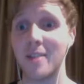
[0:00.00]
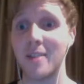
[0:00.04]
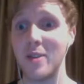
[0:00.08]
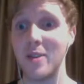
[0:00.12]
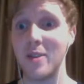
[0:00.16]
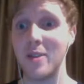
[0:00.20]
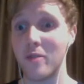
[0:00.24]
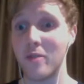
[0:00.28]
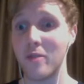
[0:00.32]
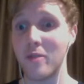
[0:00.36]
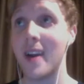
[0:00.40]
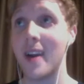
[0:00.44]

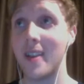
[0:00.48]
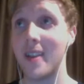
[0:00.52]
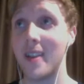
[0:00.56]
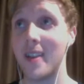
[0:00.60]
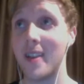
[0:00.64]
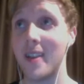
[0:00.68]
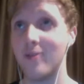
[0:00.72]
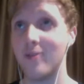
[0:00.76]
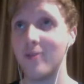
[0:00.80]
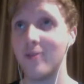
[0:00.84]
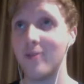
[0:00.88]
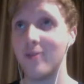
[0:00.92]
me with my
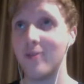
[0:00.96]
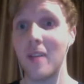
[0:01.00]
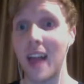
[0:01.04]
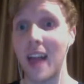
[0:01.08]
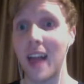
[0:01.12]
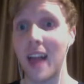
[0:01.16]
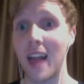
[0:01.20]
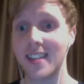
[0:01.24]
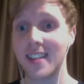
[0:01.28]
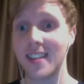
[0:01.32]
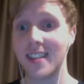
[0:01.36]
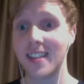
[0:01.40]
normal
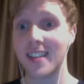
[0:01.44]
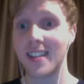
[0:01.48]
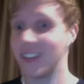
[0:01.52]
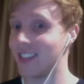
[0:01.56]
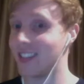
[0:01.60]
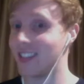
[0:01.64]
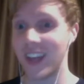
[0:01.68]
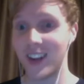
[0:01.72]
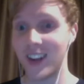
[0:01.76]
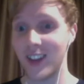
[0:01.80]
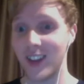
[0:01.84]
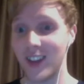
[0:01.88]
accent,
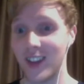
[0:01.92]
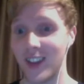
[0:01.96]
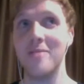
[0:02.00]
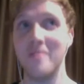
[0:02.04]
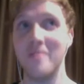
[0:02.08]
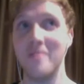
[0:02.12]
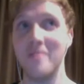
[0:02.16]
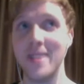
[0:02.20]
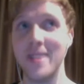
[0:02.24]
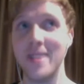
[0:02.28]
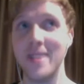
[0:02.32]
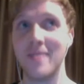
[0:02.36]
let
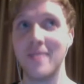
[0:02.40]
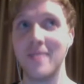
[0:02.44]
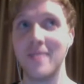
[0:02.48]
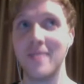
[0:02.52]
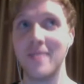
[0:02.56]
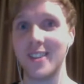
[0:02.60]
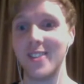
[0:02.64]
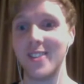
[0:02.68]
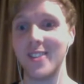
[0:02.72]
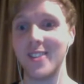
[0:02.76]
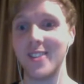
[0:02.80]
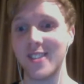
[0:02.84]
alone me
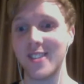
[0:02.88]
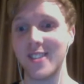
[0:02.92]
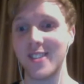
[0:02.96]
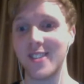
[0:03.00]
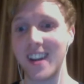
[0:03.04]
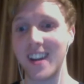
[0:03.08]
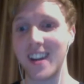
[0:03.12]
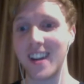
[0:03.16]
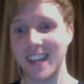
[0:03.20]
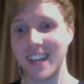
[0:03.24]
pretending to do a Scottish